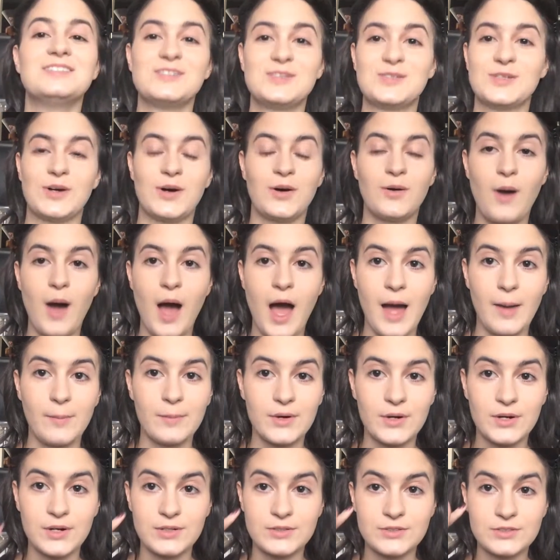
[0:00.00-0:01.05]
So I'm
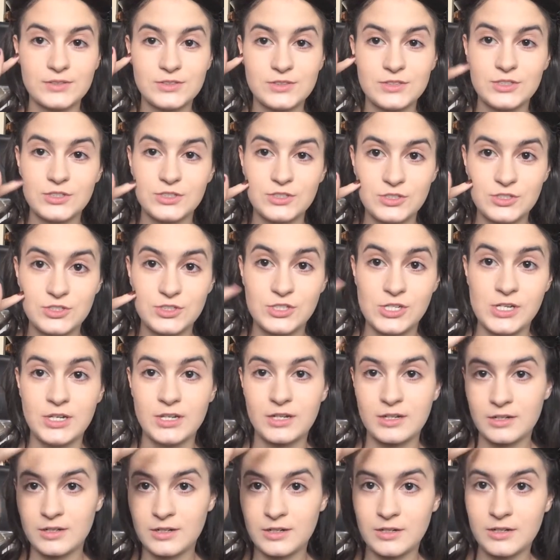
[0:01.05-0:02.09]
a
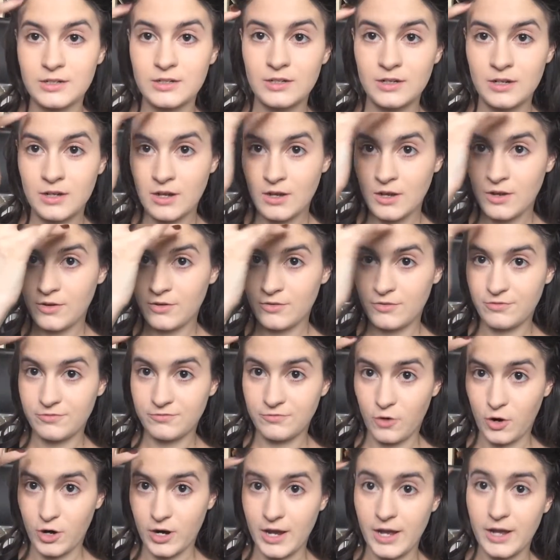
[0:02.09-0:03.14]
cheek,
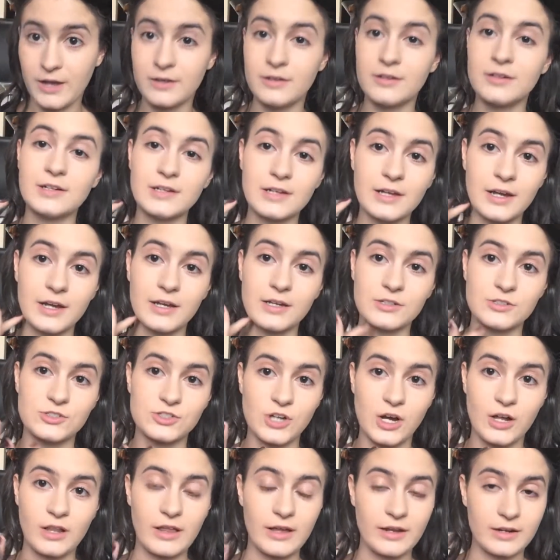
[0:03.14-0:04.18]
forehead, and
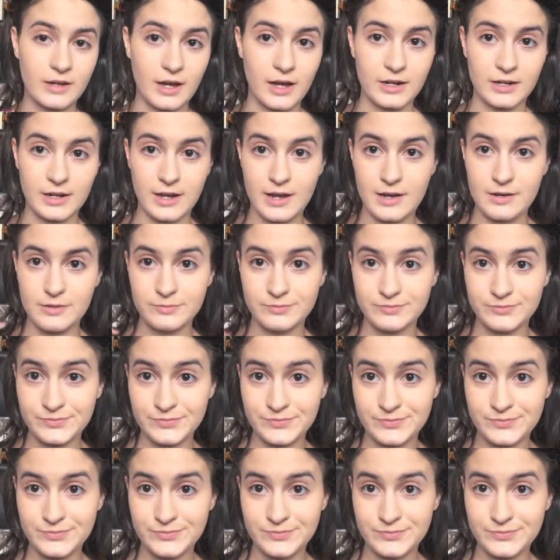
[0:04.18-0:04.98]
jawline kind of gal.